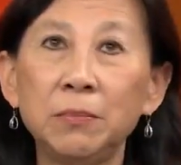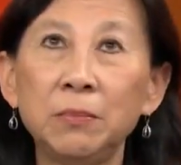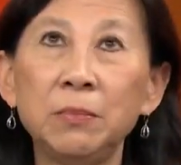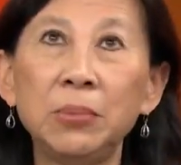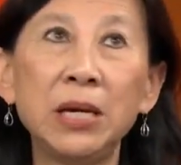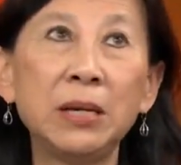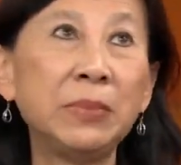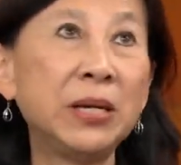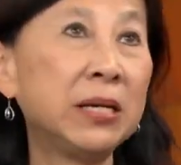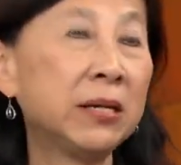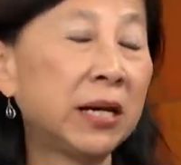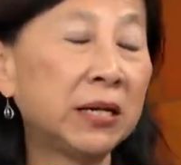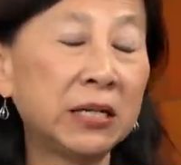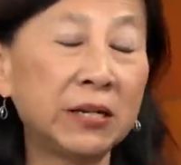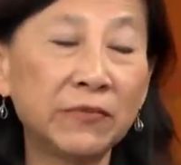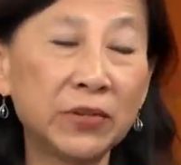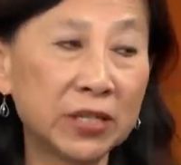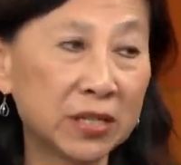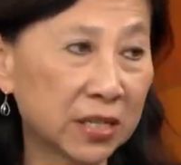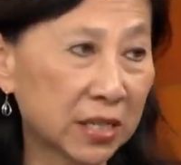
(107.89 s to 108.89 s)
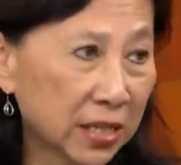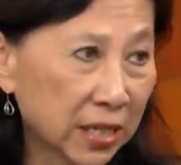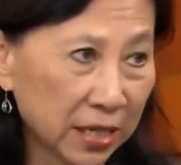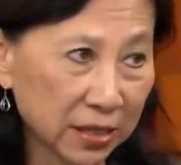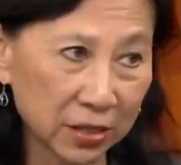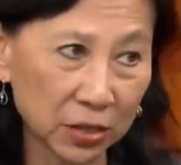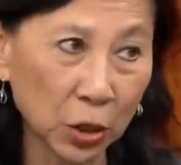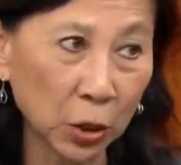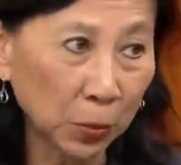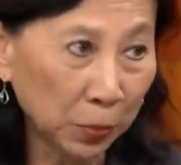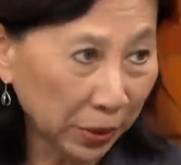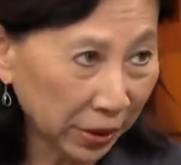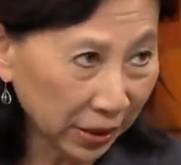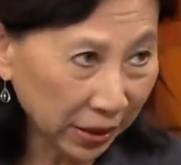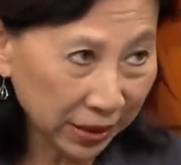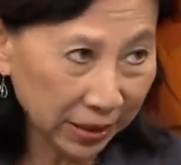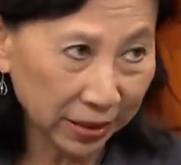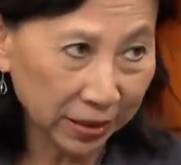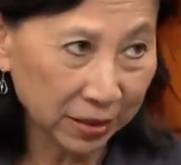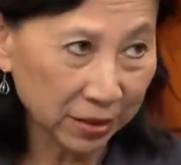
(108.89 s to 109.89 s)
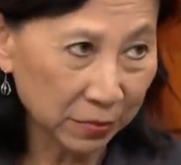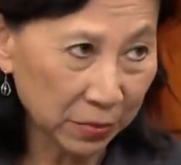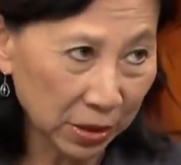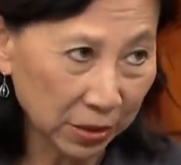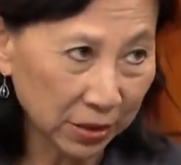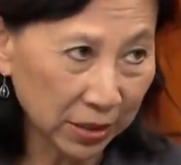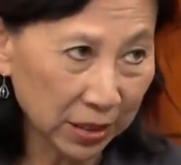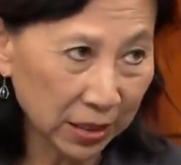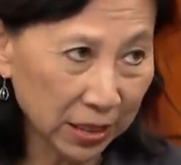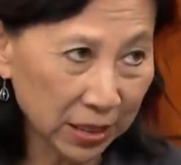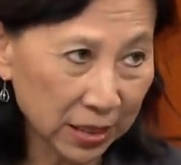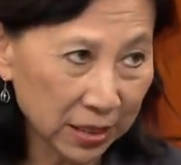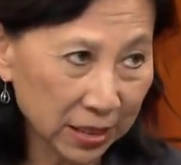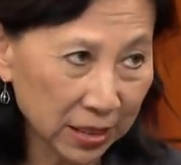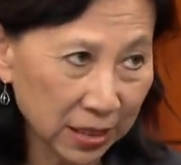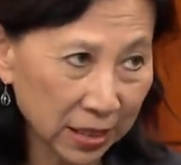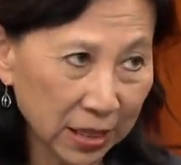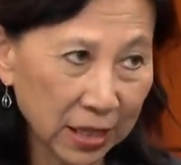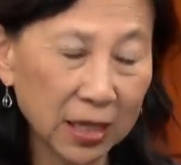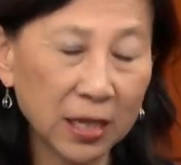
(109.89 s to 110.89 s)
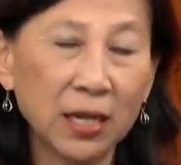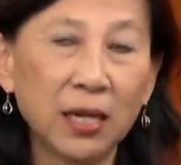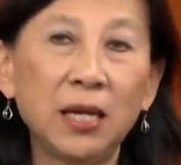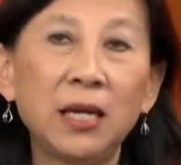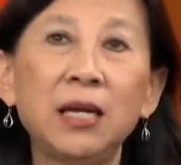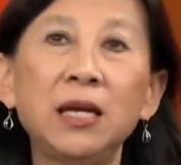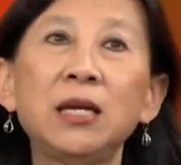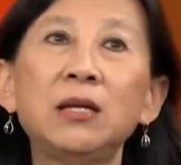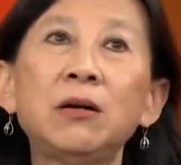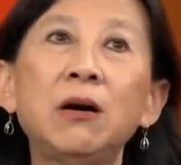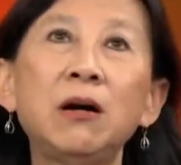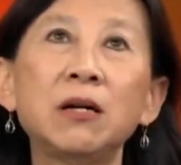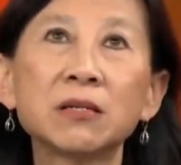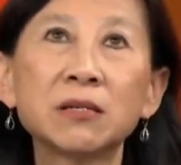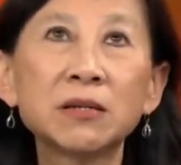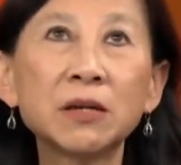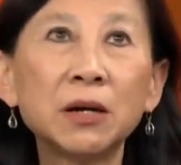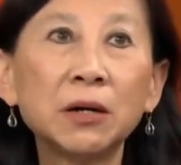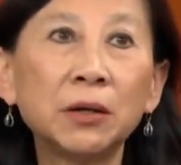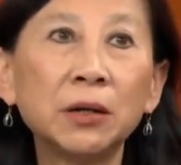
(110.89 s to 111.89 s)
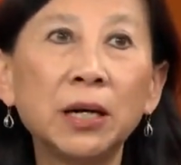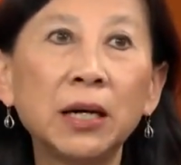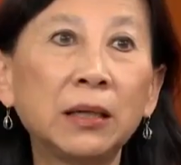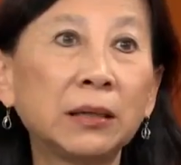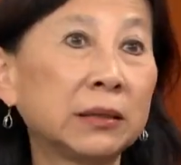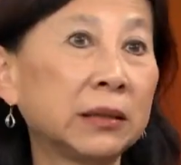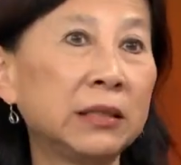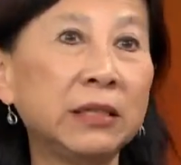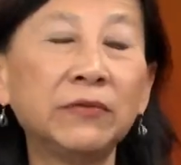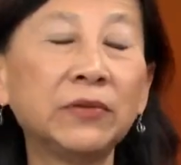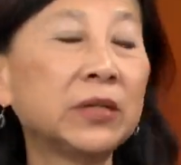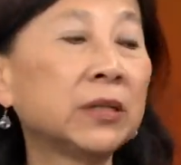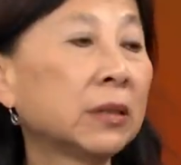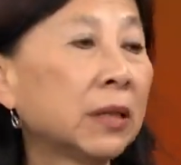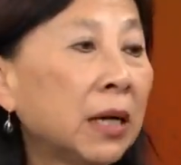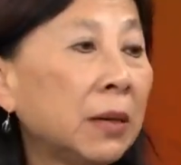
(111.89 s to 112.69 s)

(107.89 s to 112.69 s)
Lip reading: maybe not even discussed openly in communities, mm-hmm. and also even